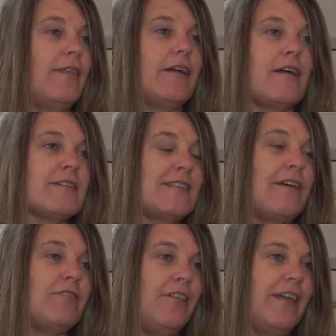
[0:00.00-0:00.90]
There are
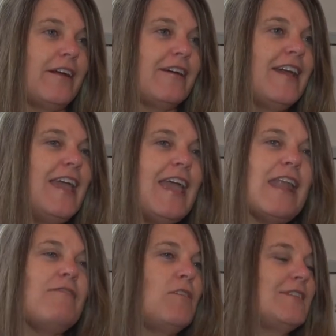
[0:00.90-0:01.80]
several there,
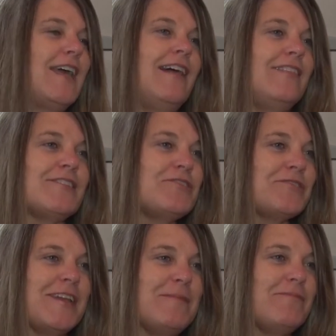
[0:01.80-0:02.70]
and I've always had this
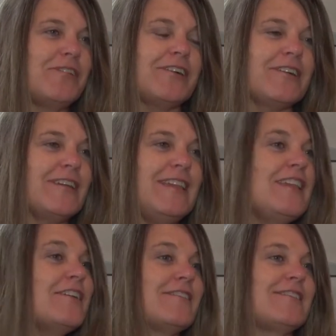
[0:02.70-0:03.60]
dream for
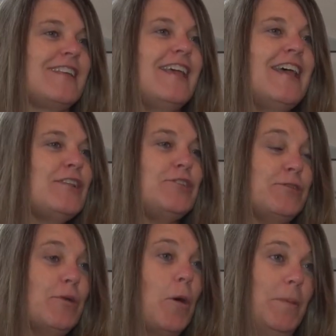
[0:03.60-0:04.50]
years
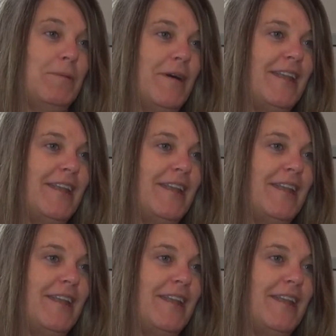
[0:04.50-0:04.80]
to open